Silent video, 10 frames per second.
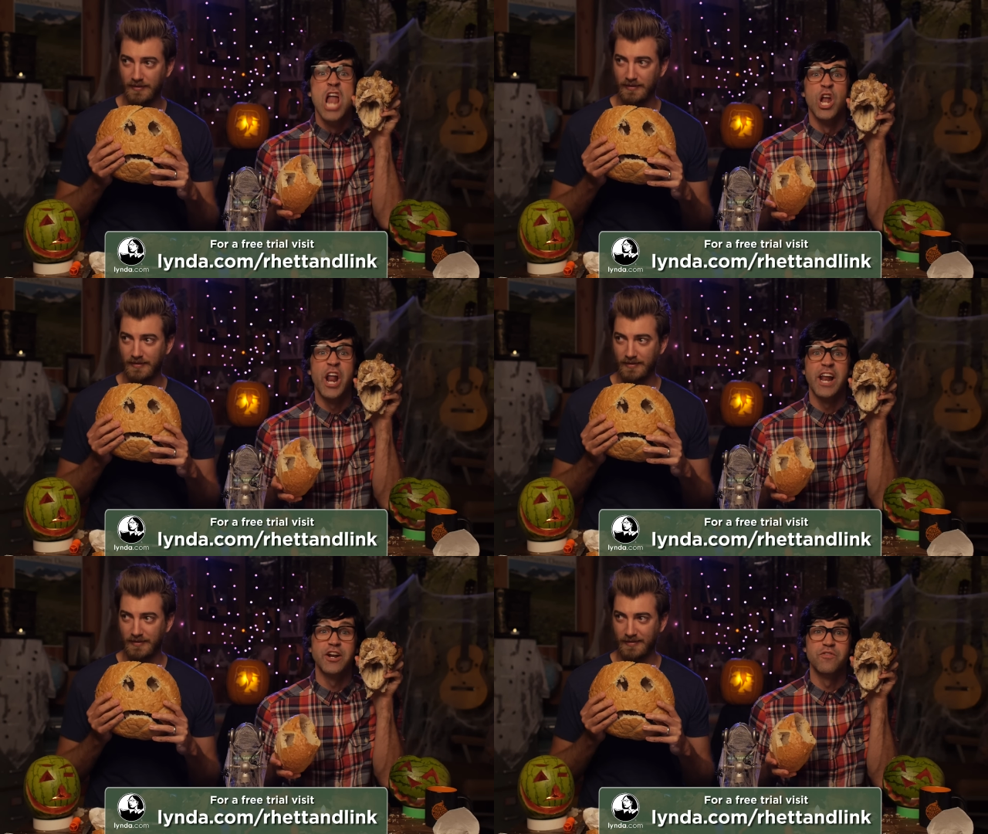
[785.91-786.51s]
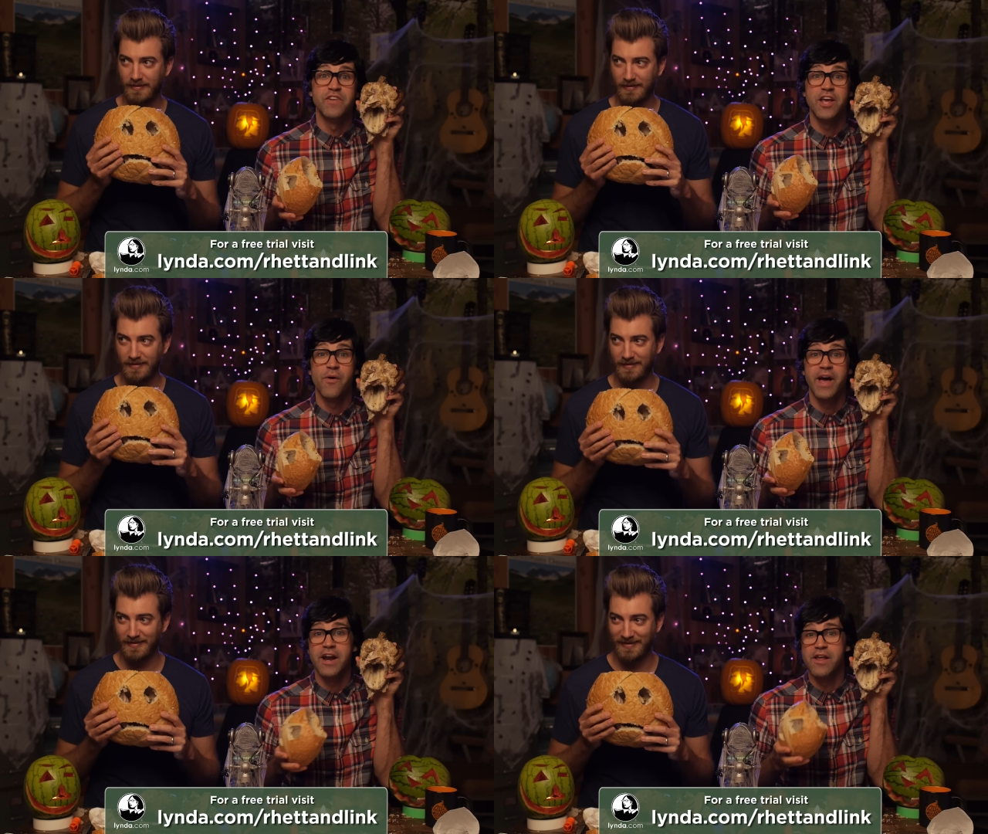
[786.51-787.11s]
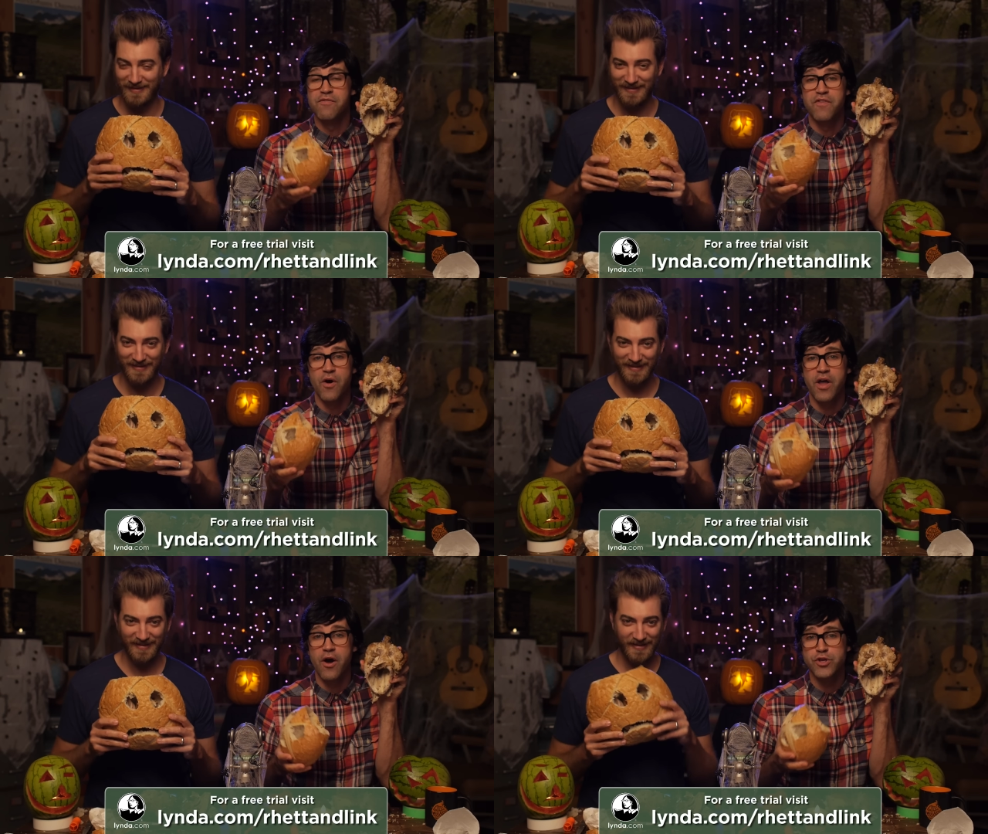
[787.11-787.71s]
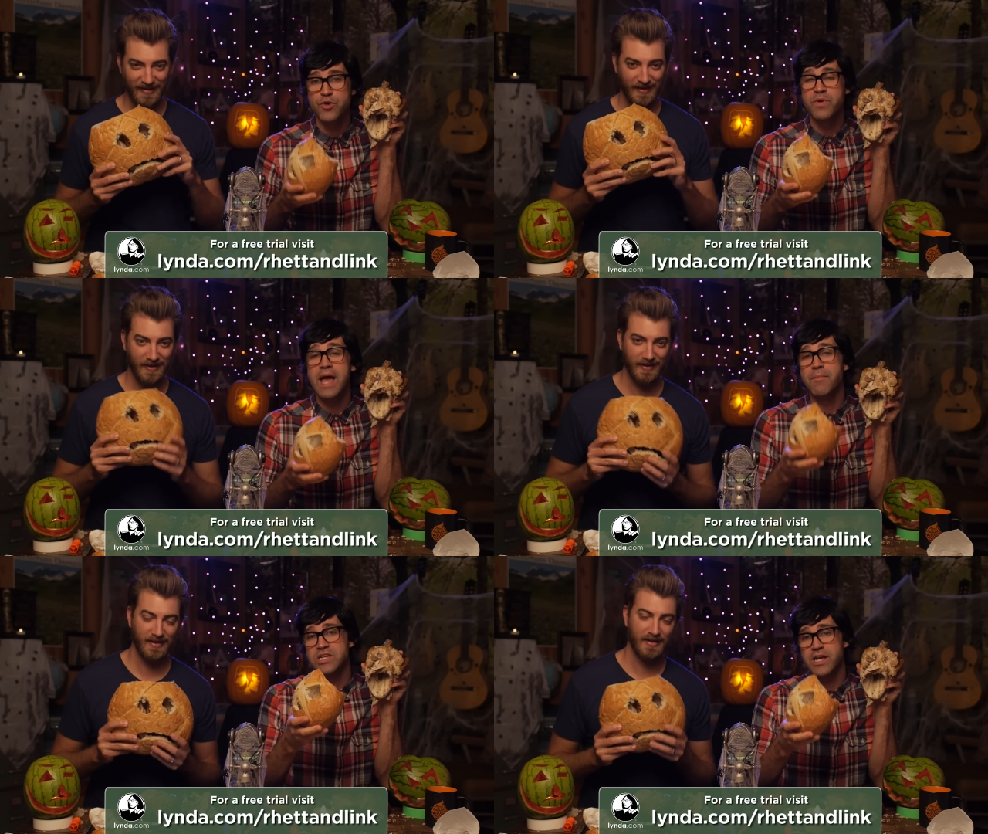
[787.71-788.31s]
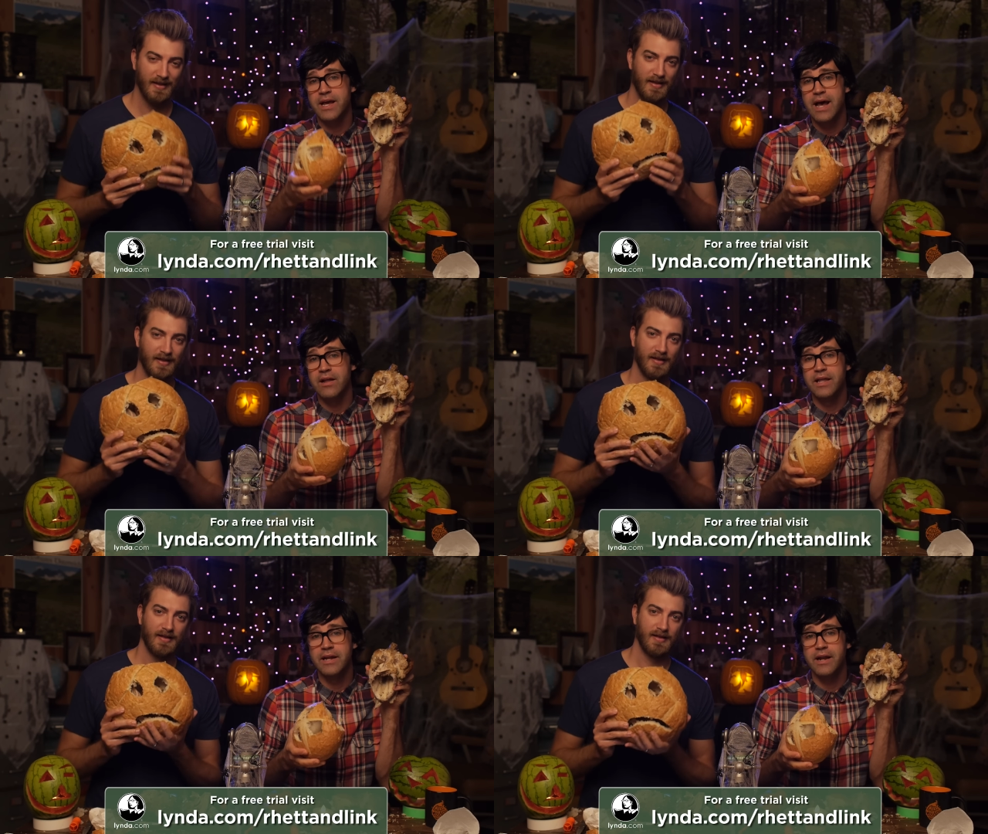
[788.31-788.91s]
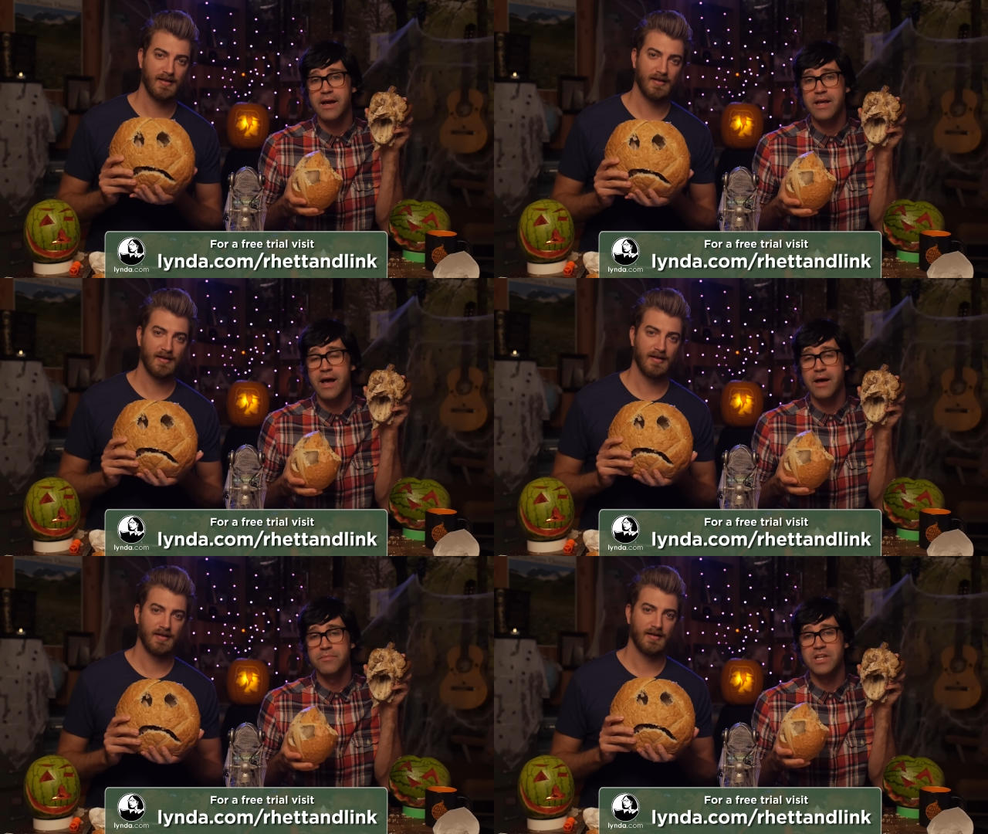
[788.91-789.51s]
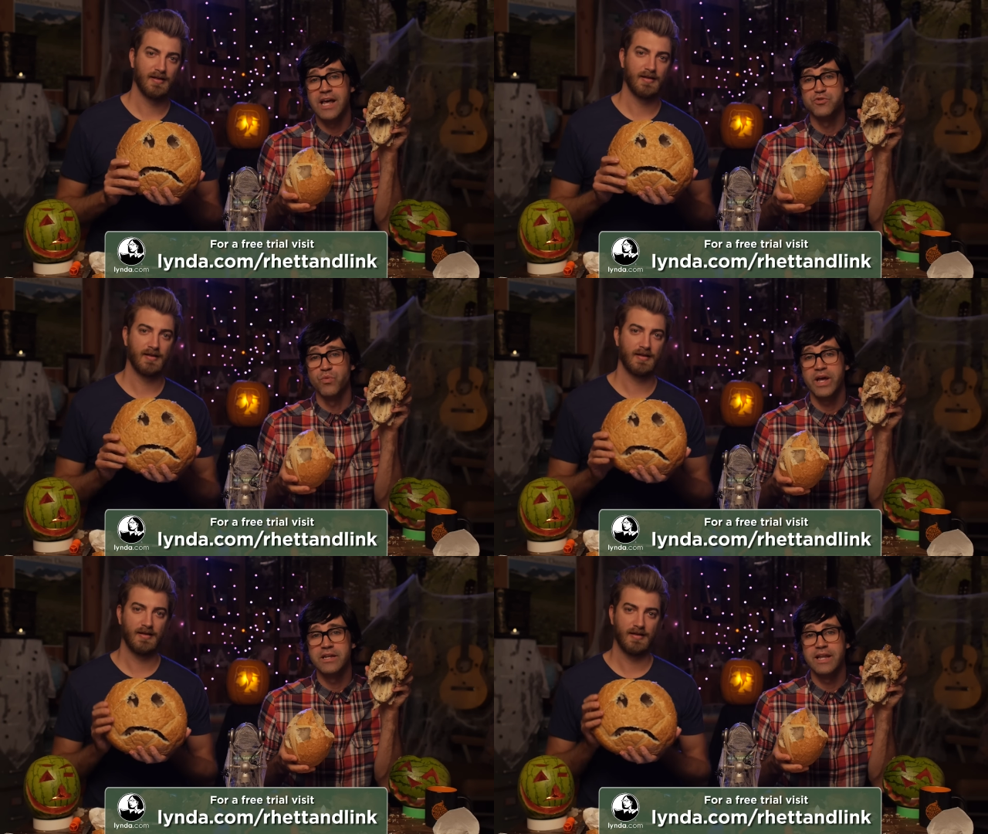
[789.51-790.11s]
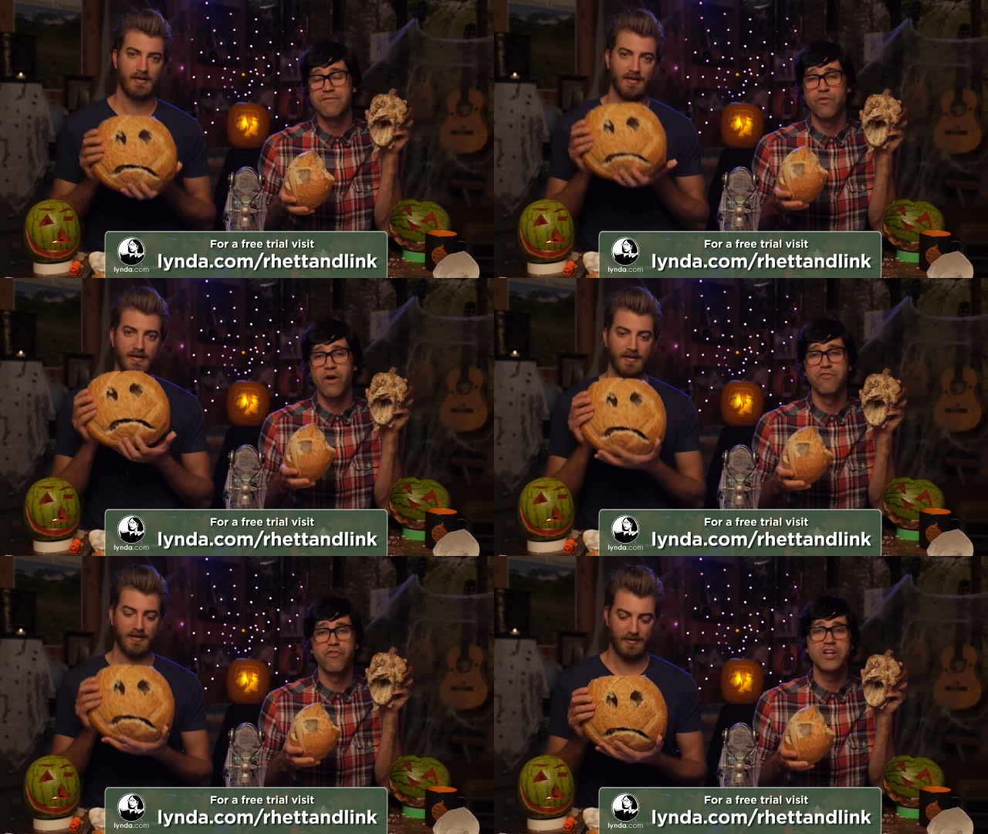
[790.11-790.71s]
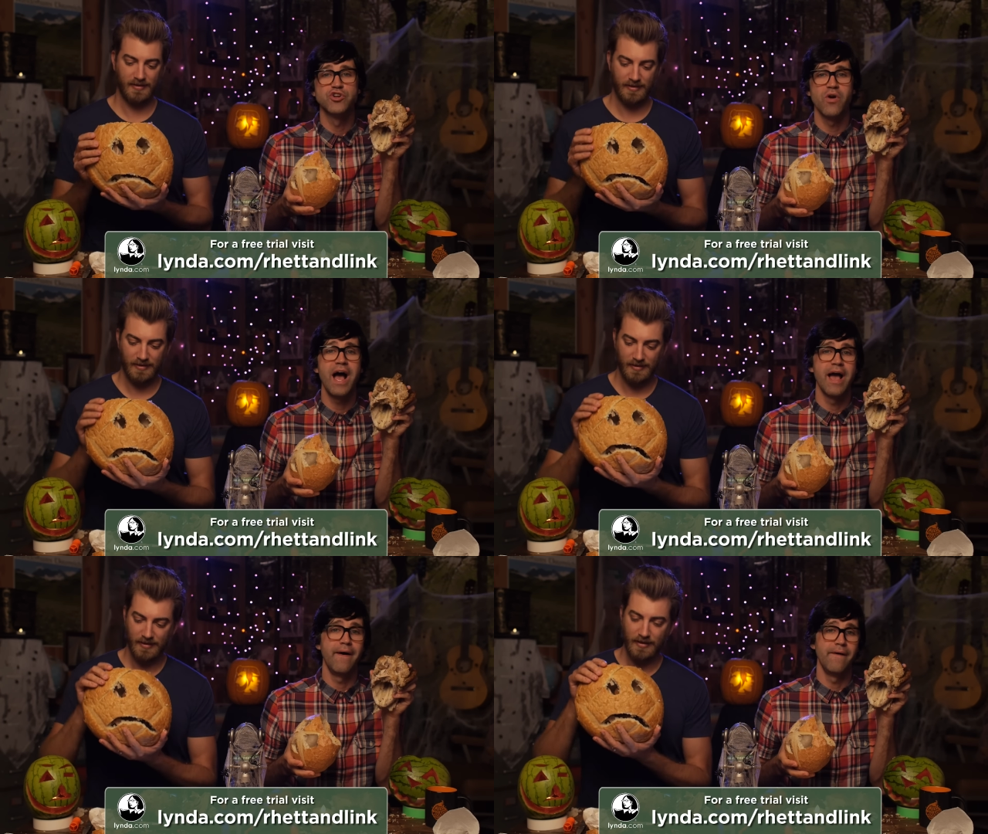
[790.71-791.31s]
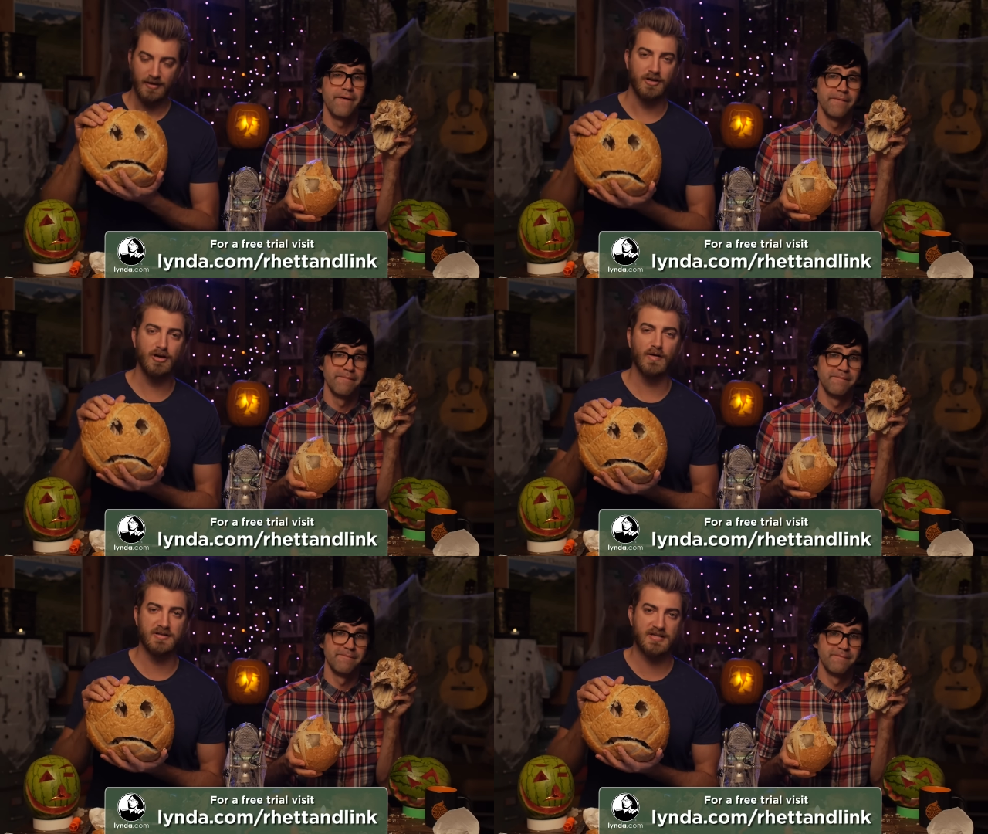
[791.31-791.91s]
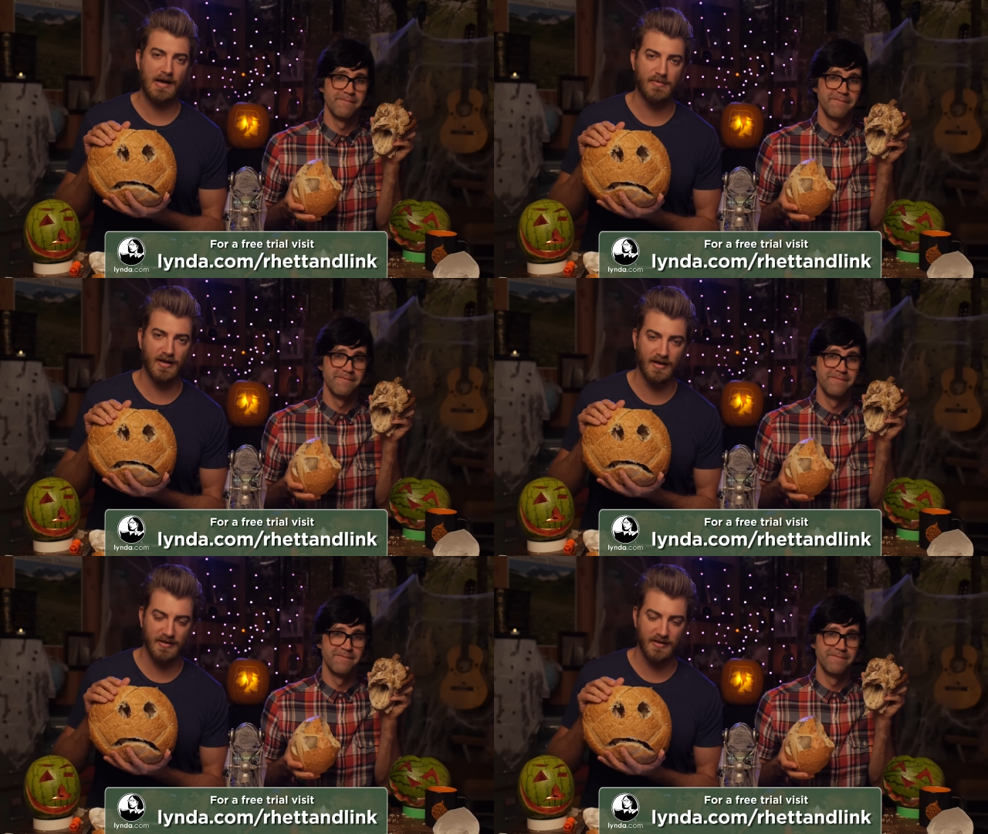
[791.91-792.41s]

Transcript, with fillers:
Speaker 1: Learn how to do video editing, photo, you name it. Check it out, lynda.com/Rhett and Link for a free trial. You know what time it